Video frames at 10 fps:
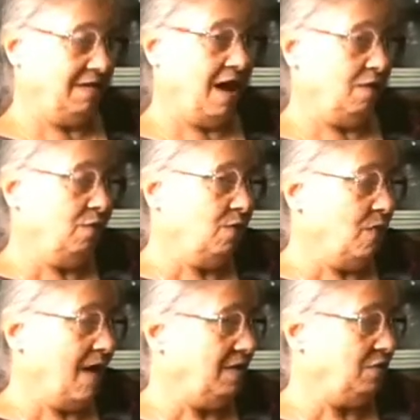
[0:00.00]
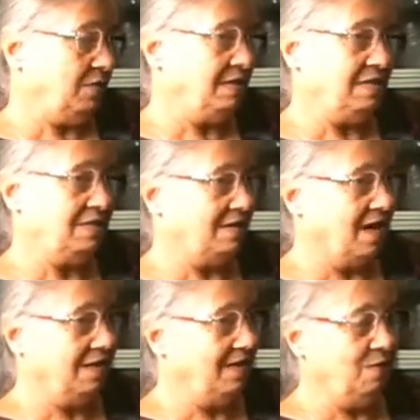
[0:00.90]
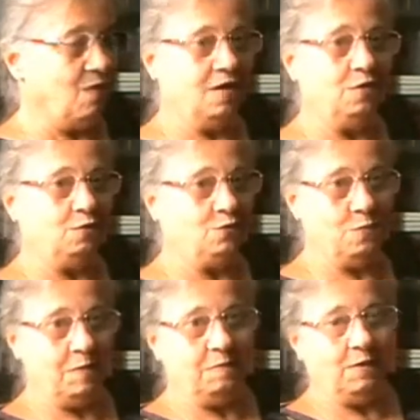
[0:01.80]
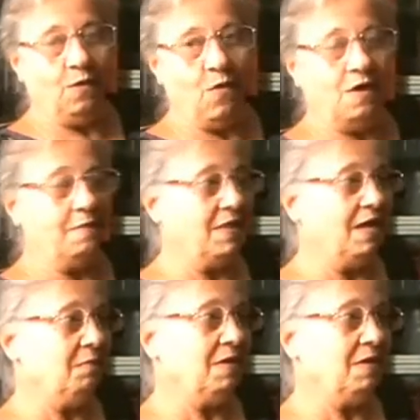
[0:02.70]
I don't know why Twisty, suddenly one or two people called him that,